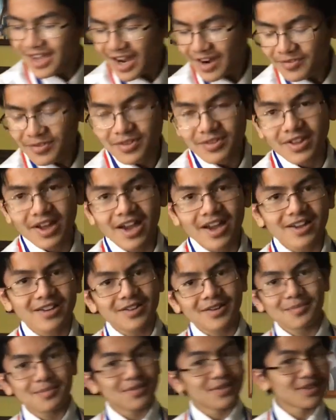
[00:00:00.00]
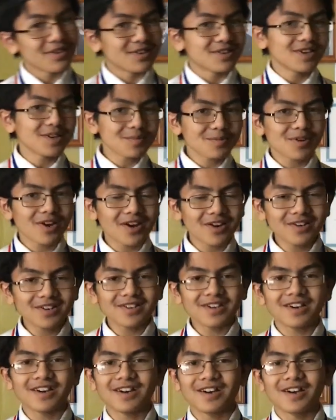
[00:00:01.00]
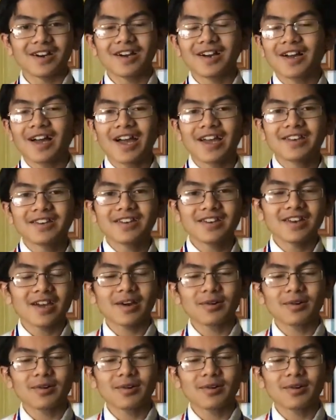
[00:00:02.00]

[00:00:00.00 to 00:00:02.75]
after that comes the team round. Uh, I did.